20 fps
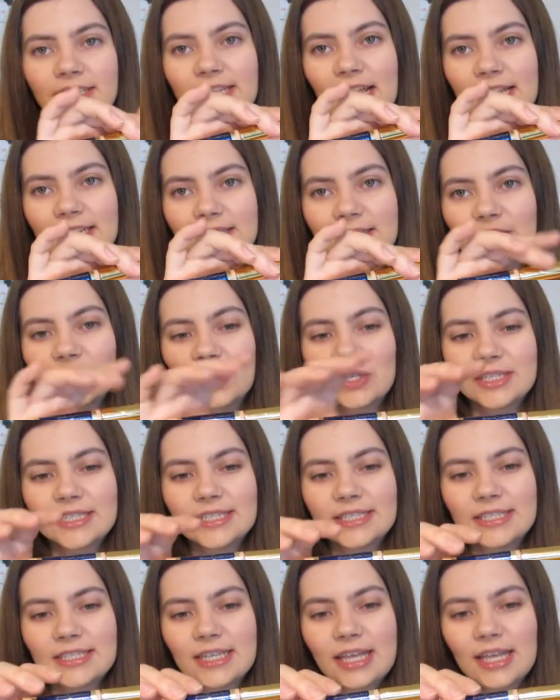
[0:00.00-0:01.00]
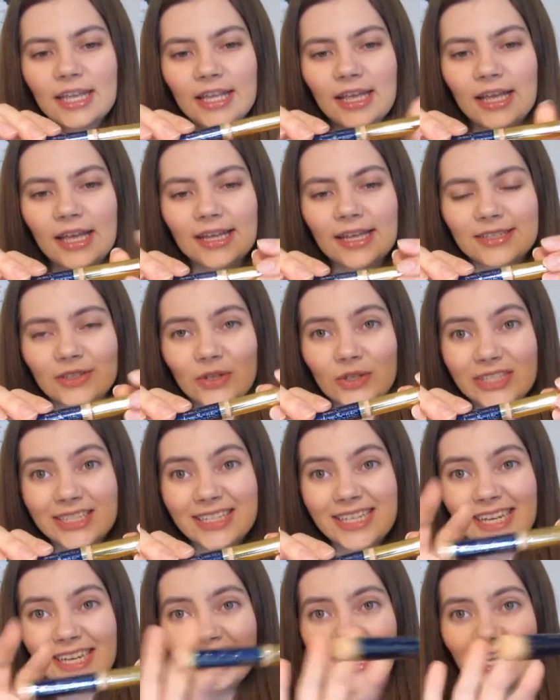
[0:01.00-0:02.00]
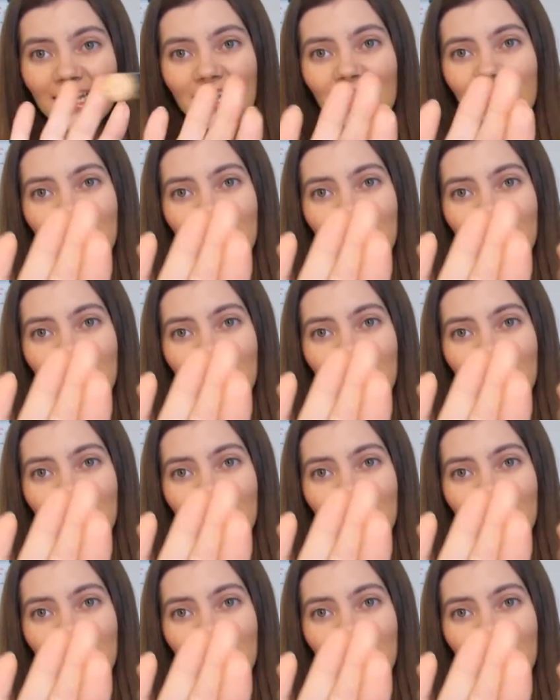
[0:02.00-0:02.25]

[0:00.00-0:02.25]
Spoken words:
Sense as concealer,